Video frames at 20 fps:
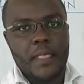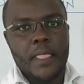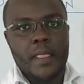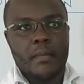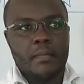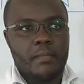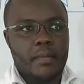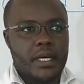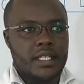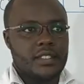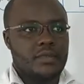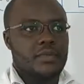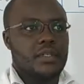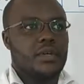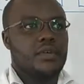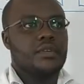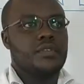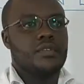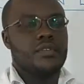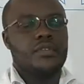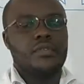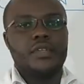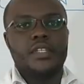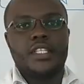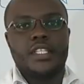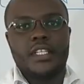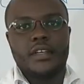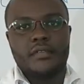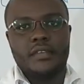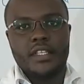But we are going to do it in
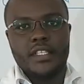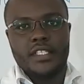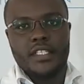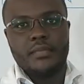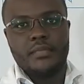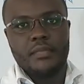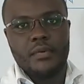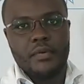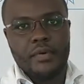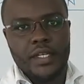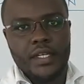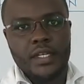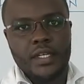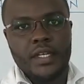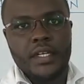a very simple way